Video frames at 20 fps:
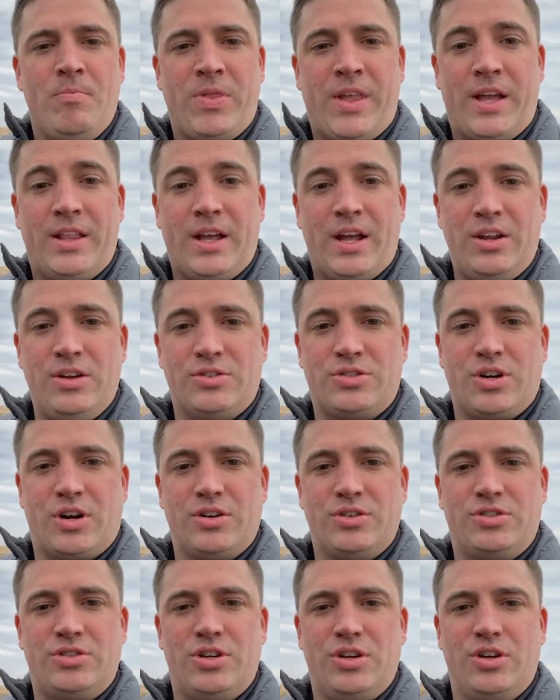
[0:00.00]
And then you
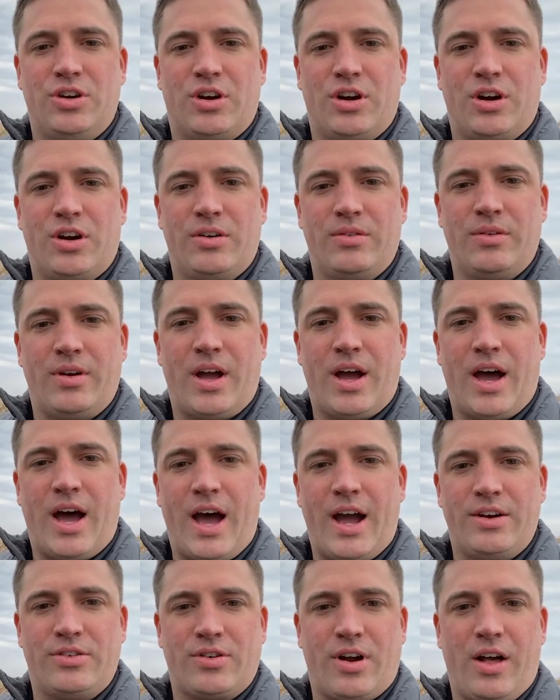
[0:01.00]
turn to your uh,
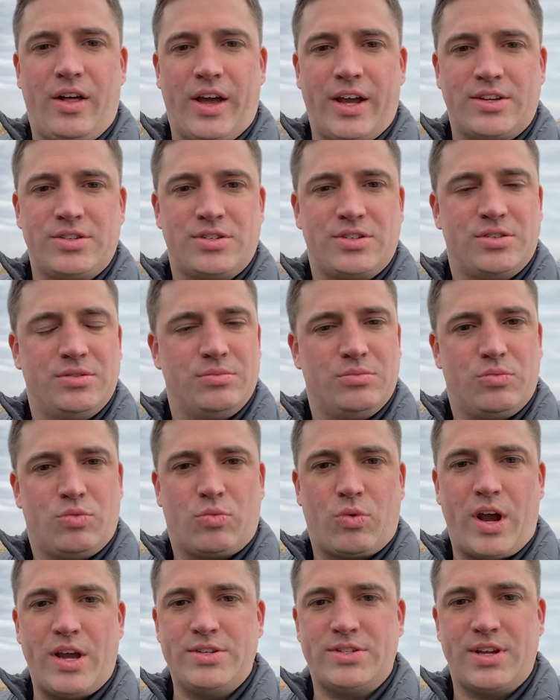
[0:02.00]
hydraulics,
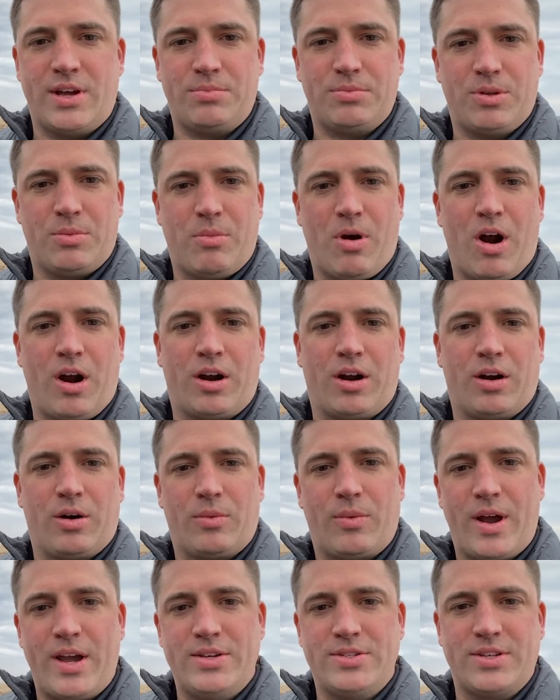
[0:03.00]
raise up the marker,
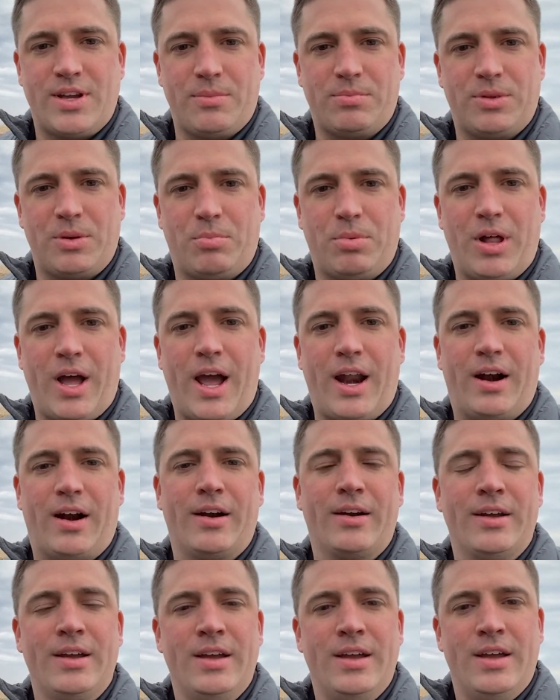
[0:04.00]
raise up the
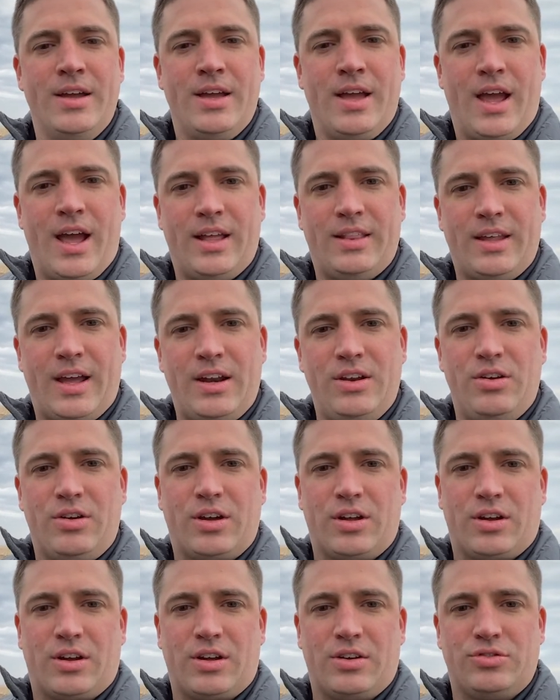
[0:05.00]
planter. And then you
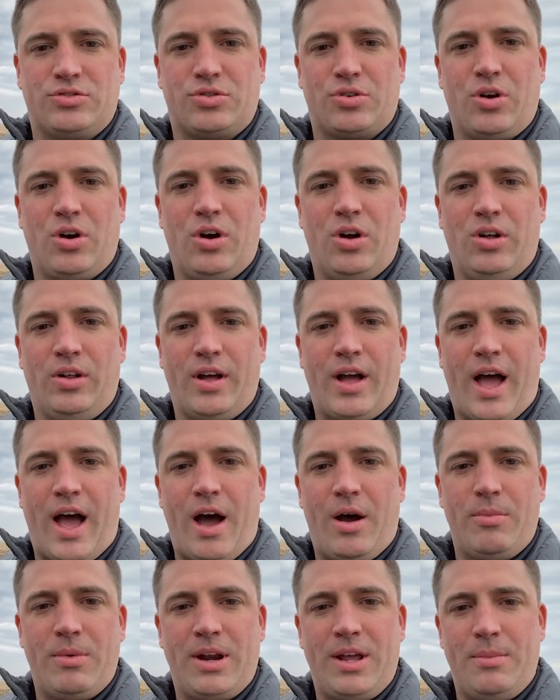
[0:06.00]
can control
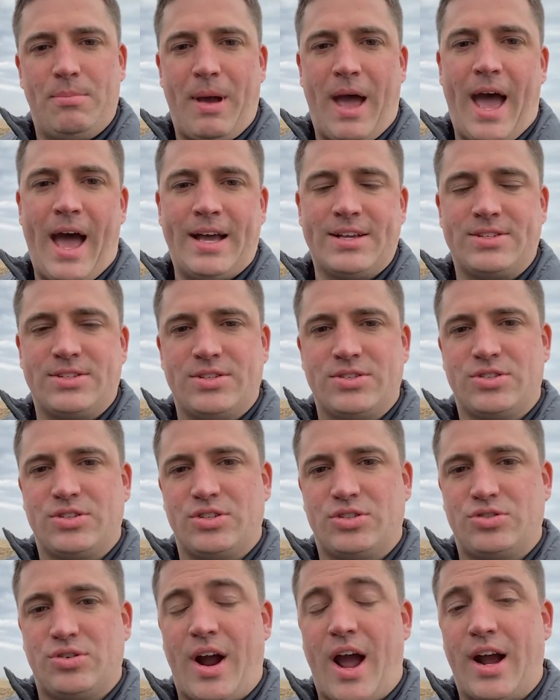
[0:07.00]
how many passes
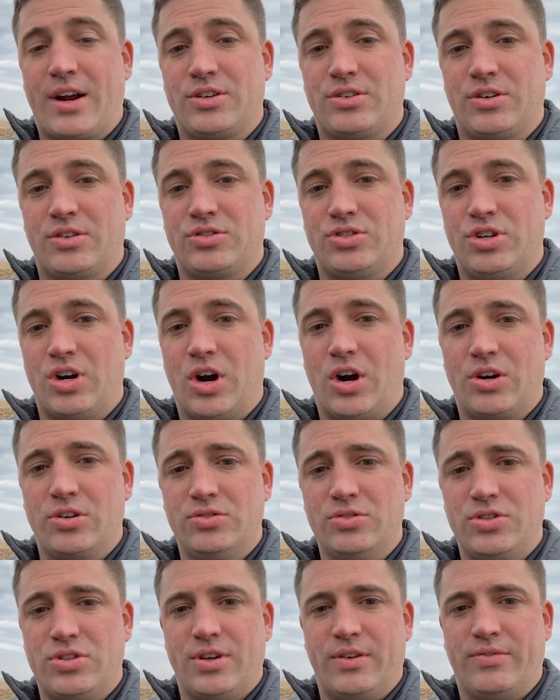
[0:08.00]
the tractor
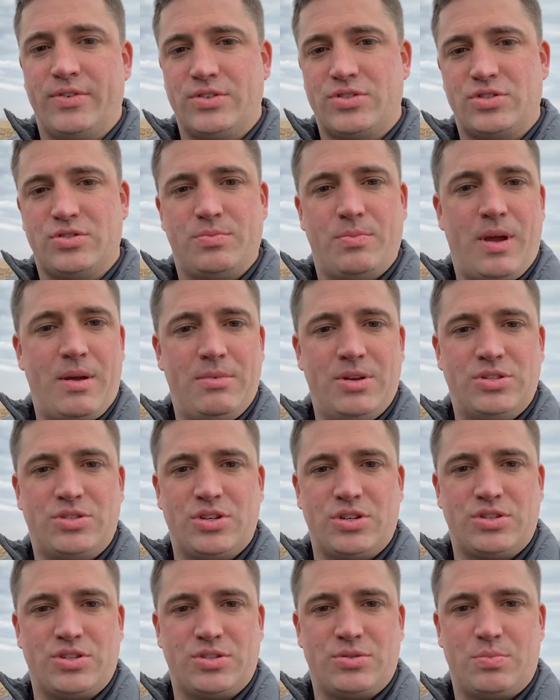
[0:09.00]
turns. If it's maybe
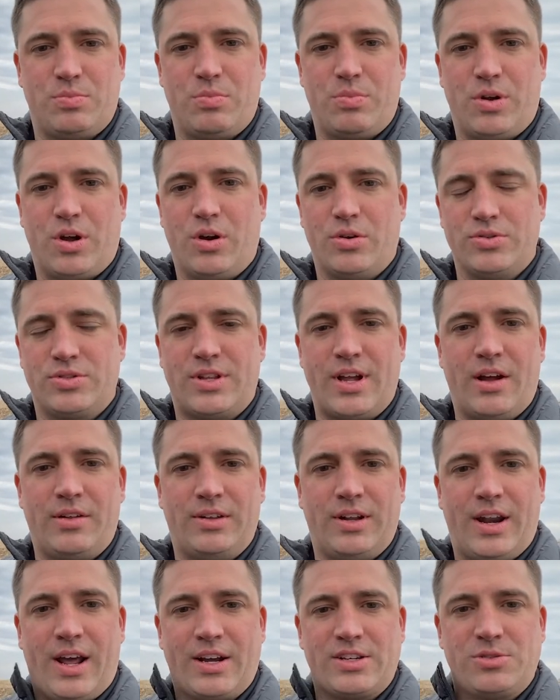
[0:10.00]
just goes down
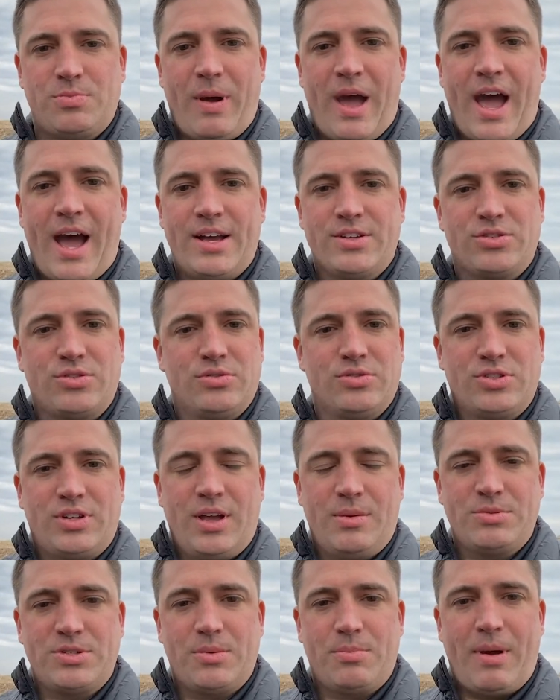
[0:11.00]
the next pass or
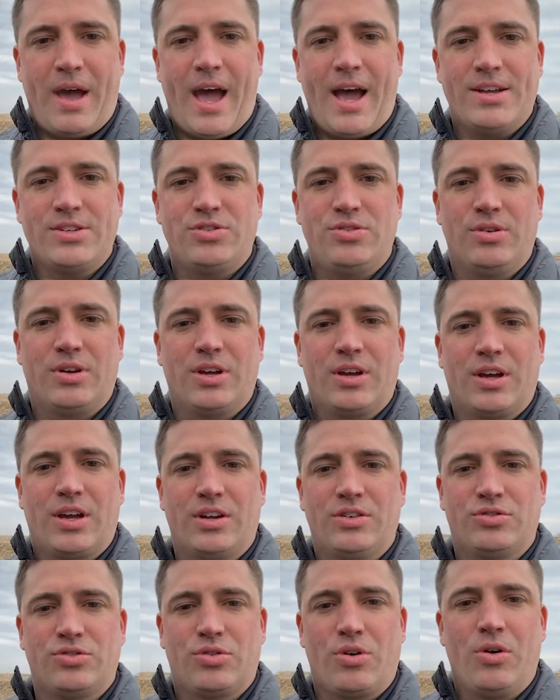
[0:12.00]
skips a pass, you can
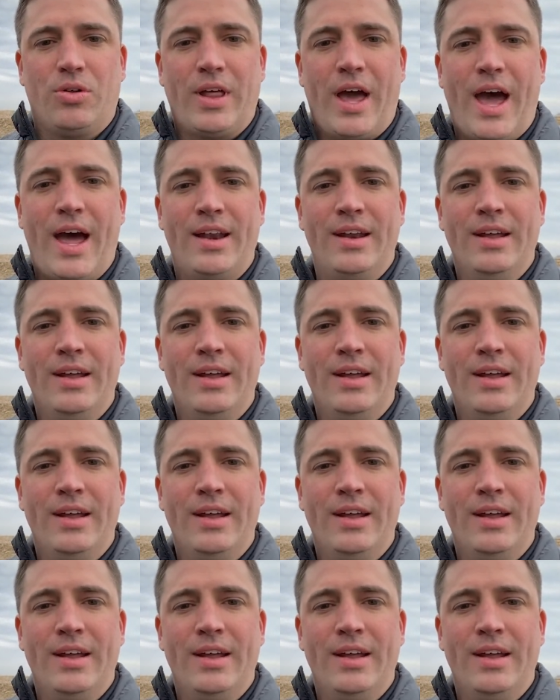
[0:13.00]
control that.